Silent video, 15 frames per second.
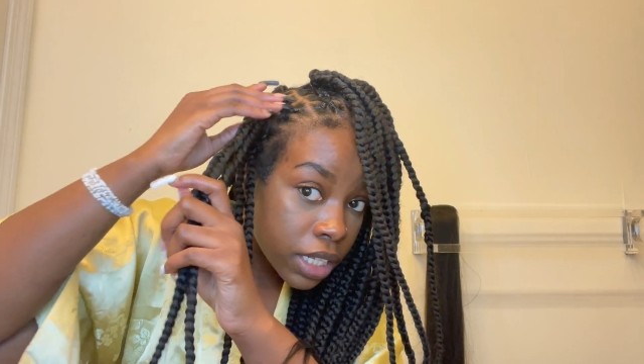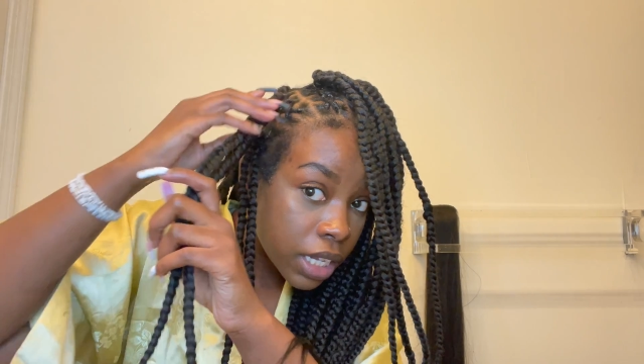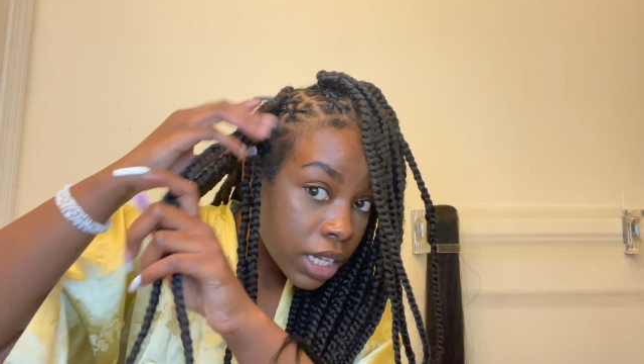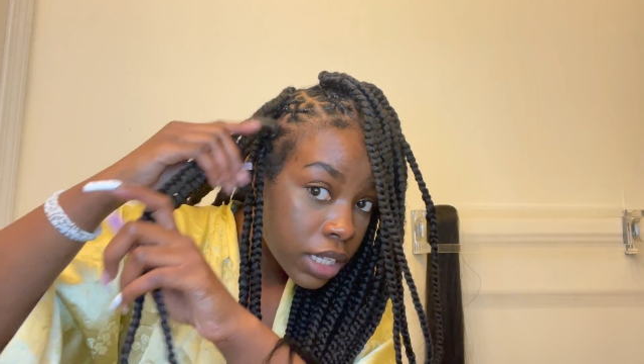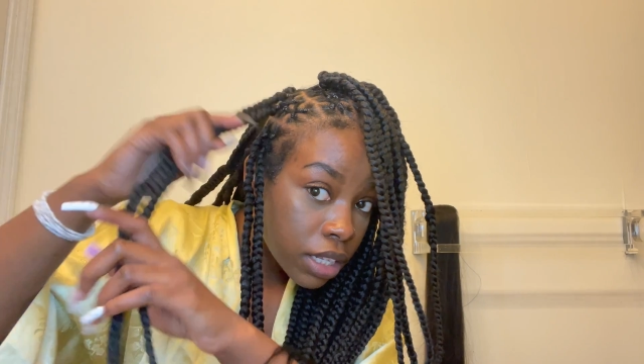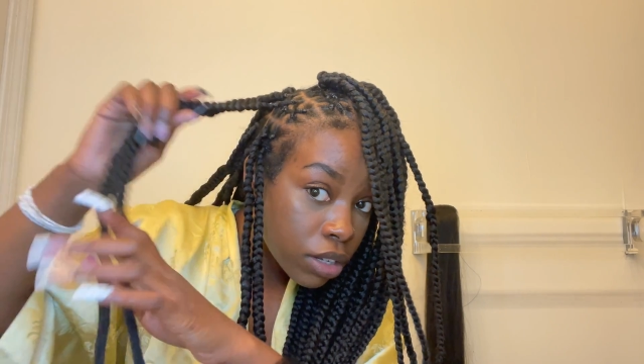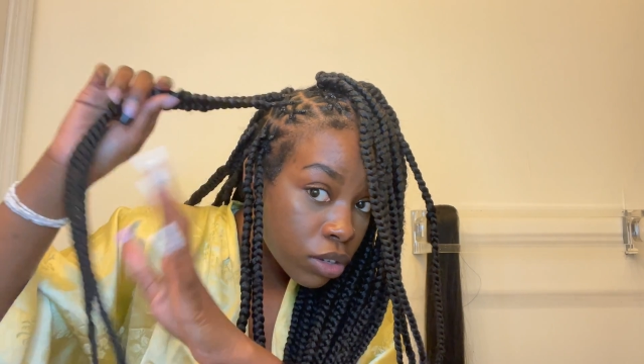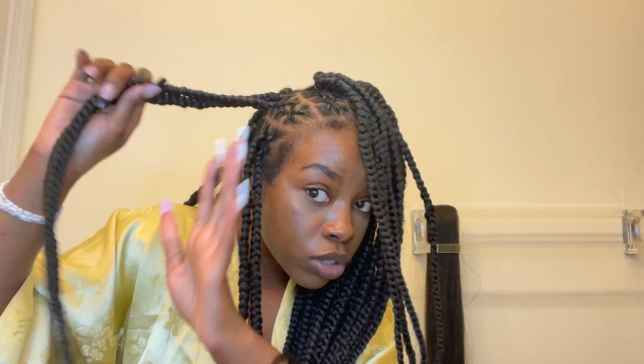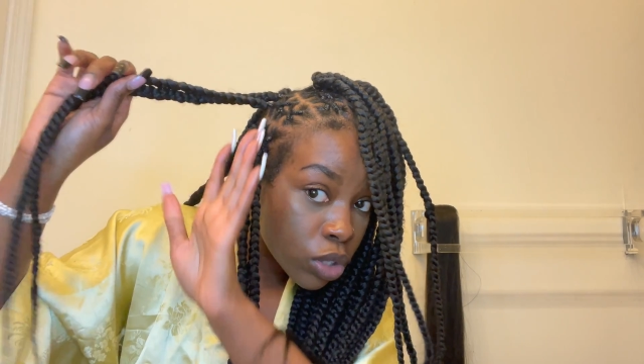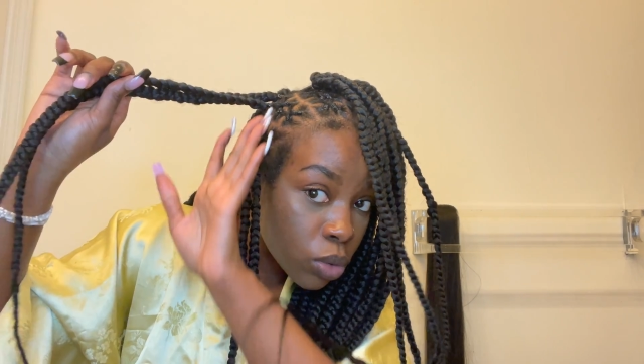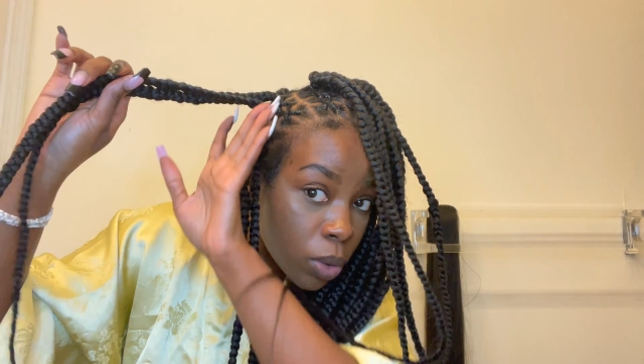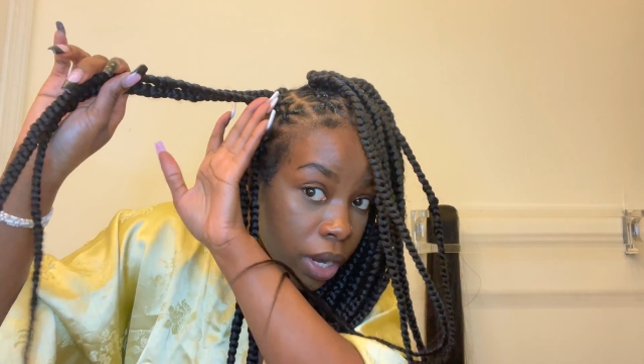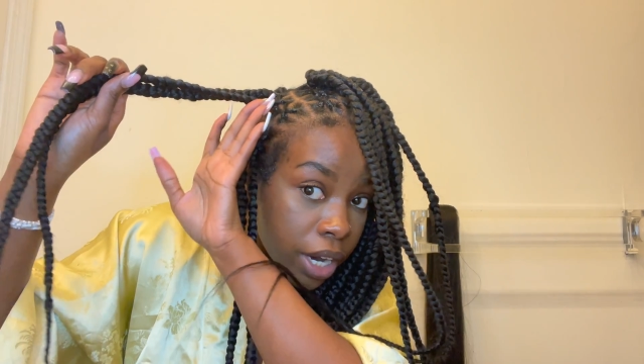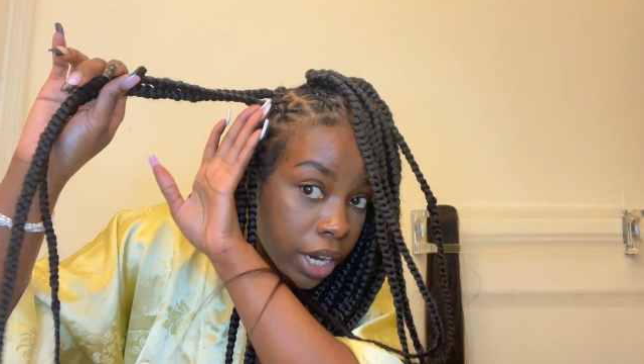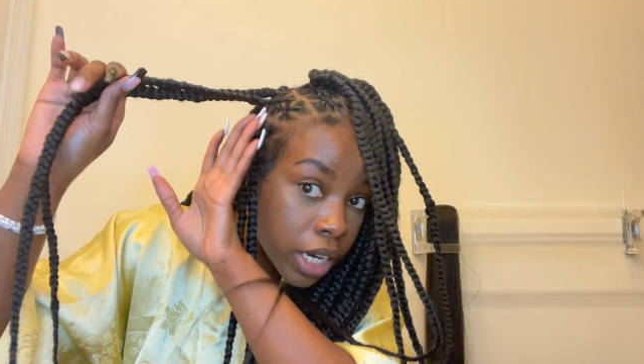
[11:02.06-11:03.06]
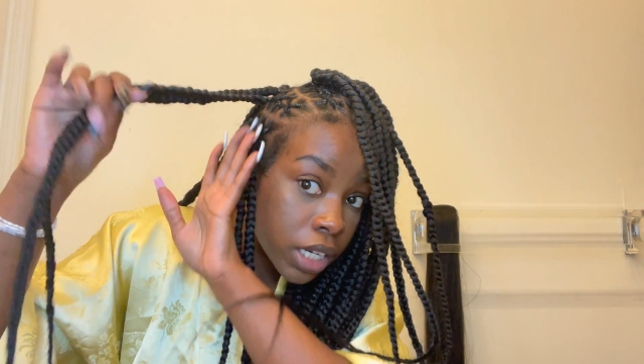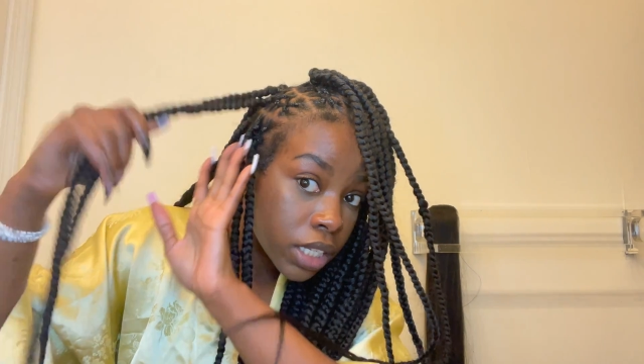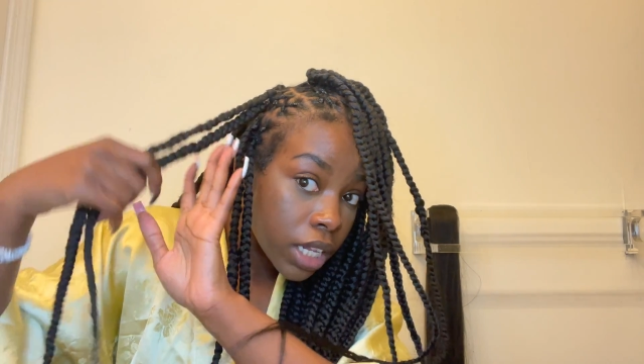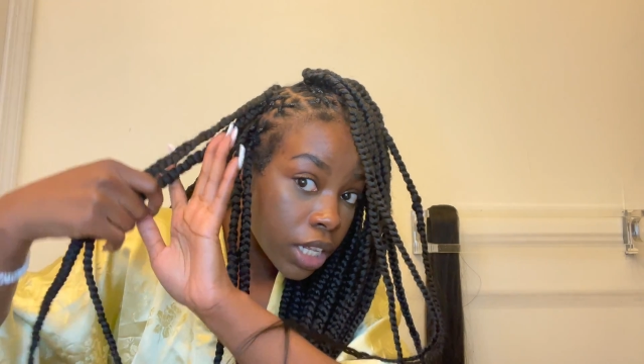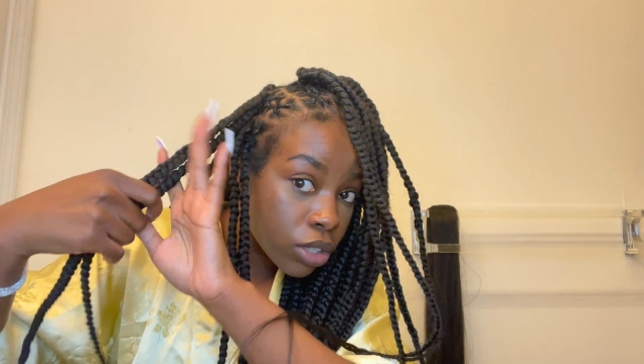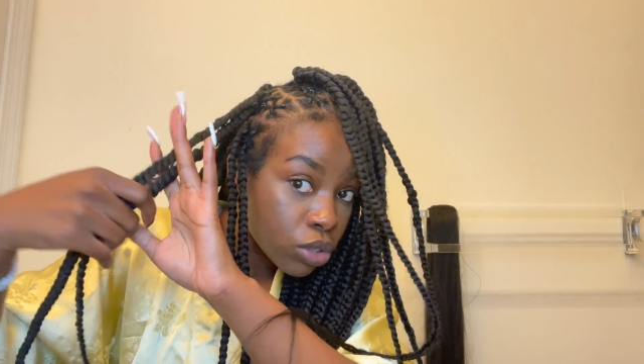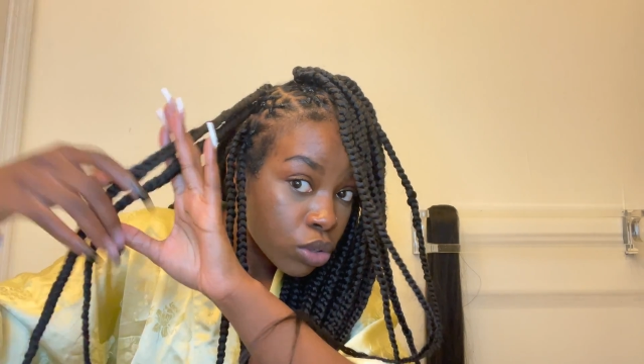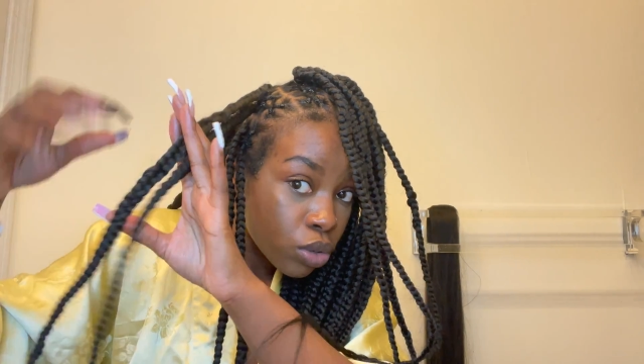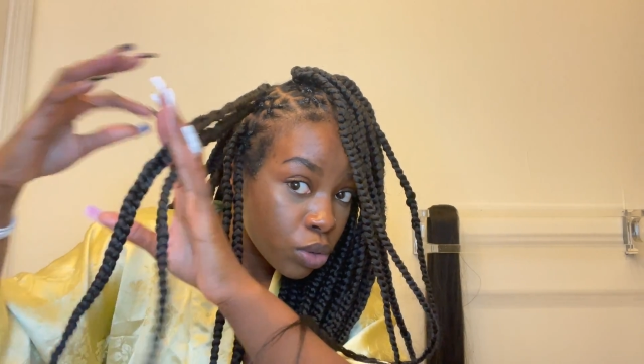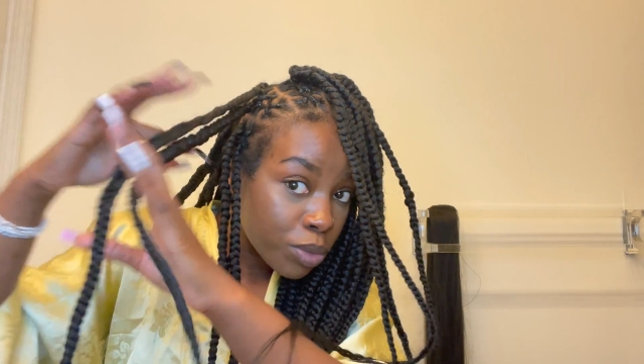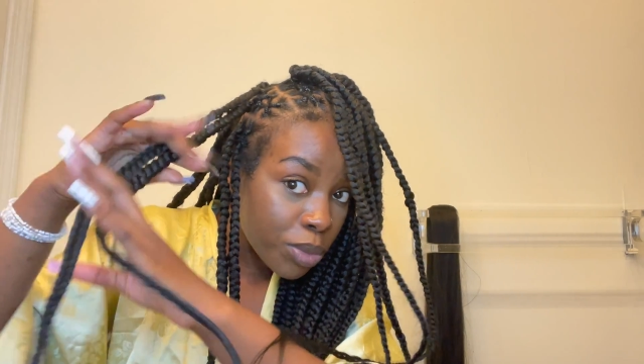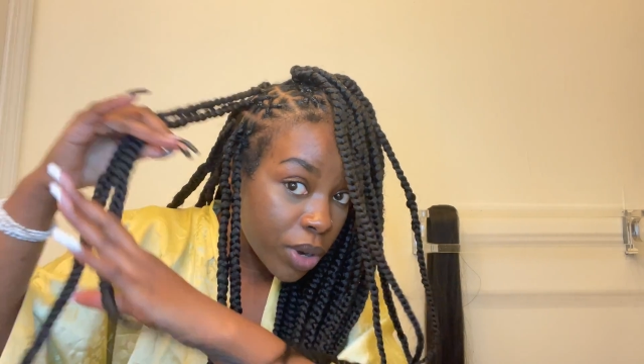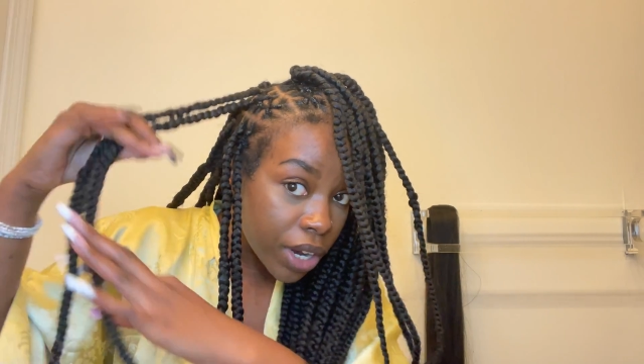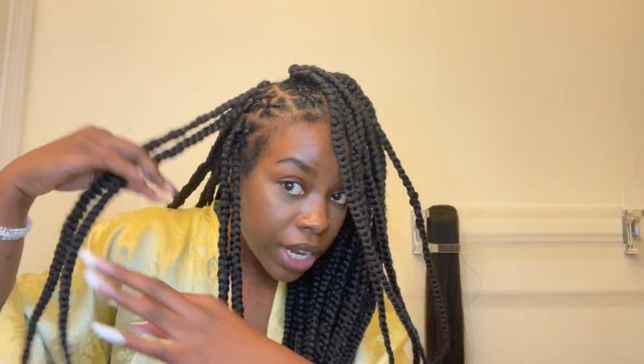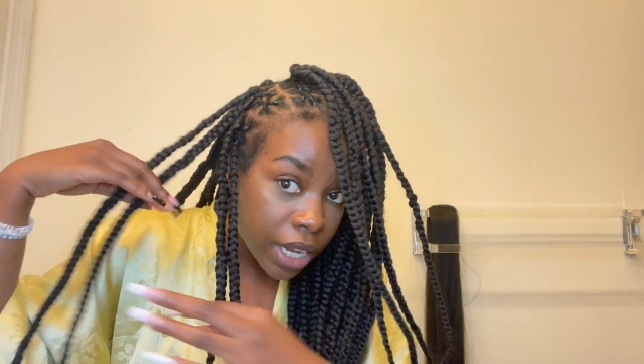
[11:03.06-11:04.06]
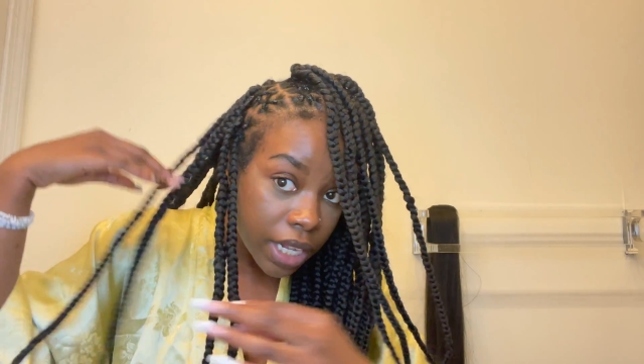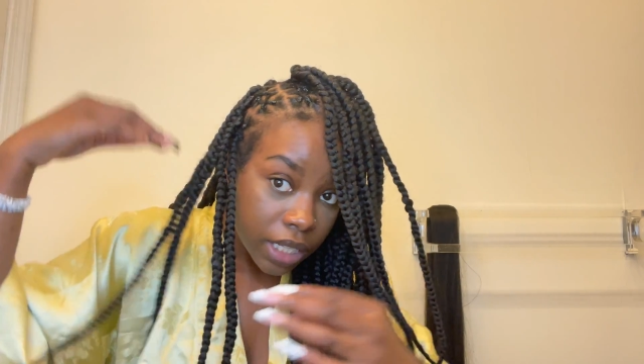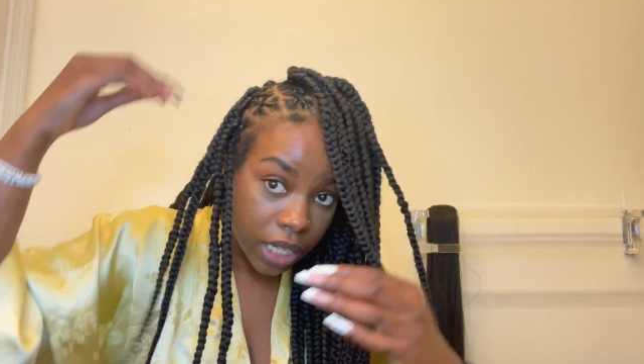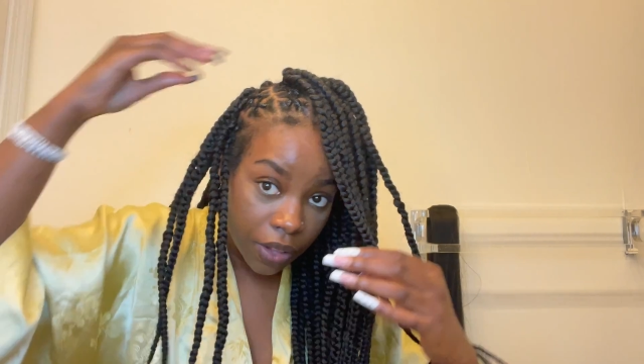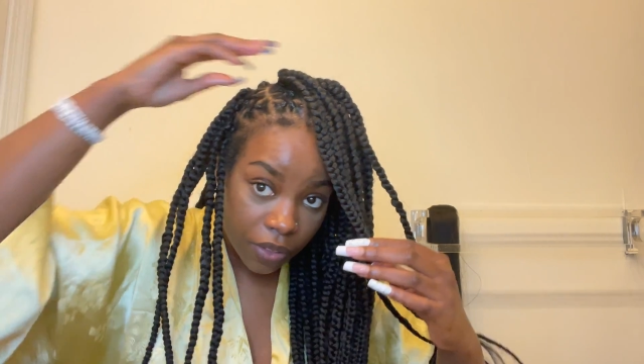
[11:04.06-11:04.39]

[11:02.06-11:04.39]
6 little squares and 2 braids,